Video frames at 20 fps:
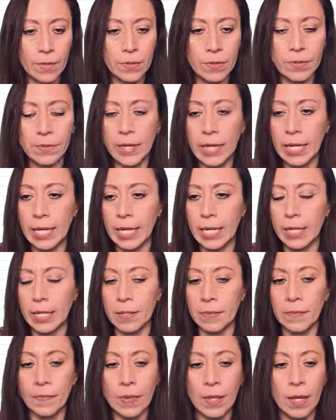right
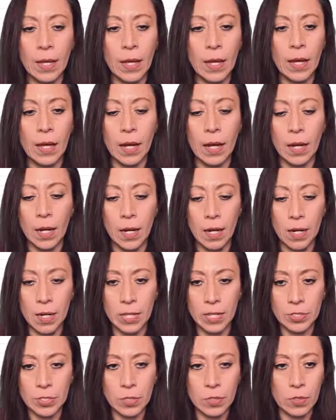here.
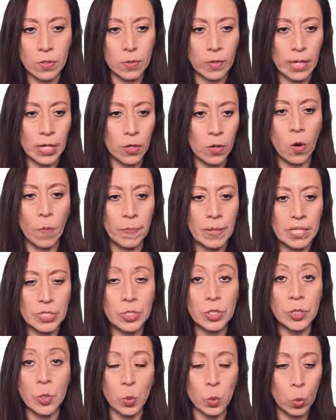Let's go and
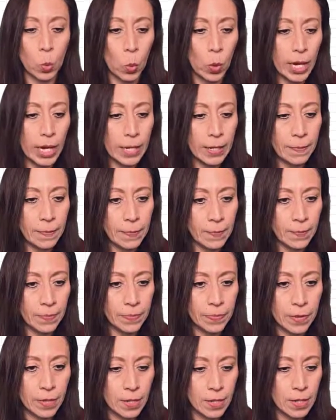open Zone 1.
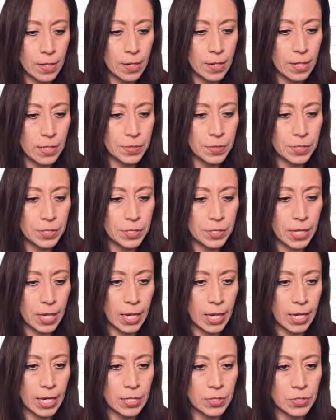Let's
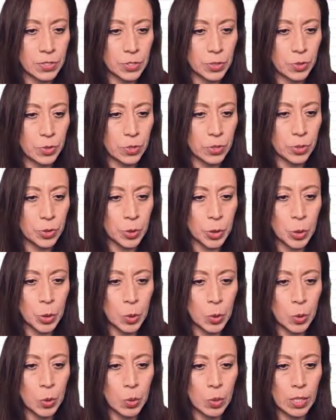say store
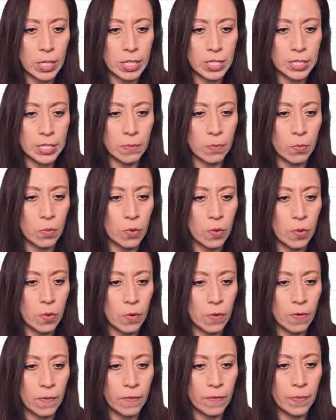2, let's
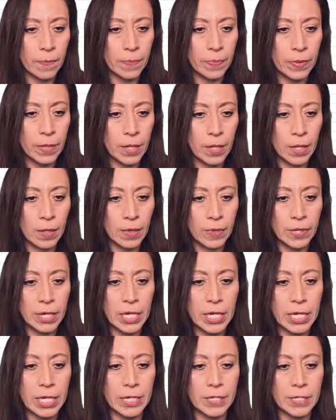remove
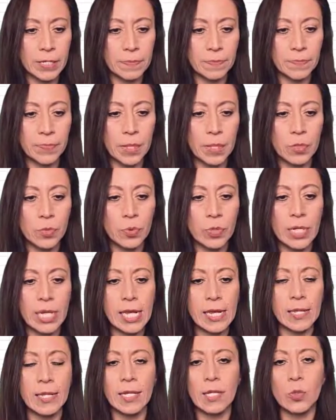3 years,
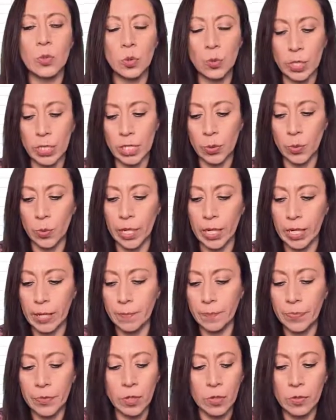2018 to
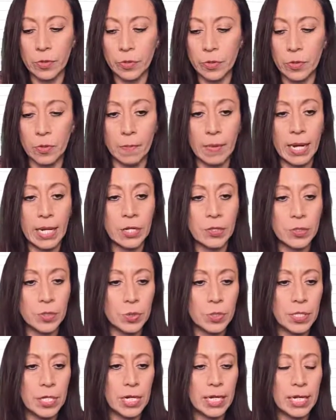2020. Control
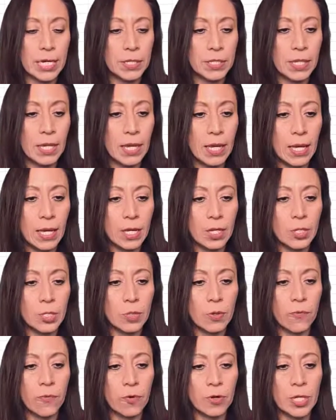minus to delete.
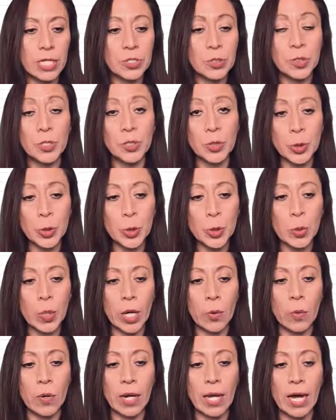So for store
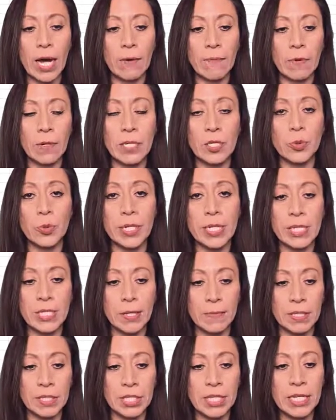2, I will have only
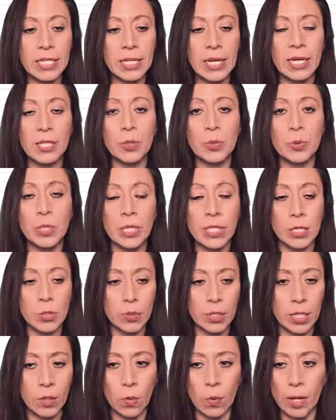2017 and
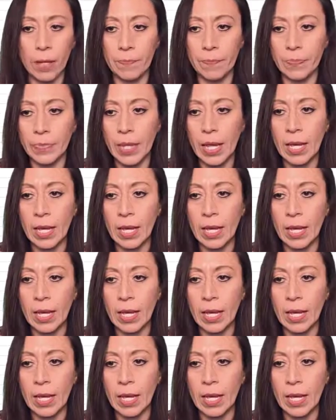2021.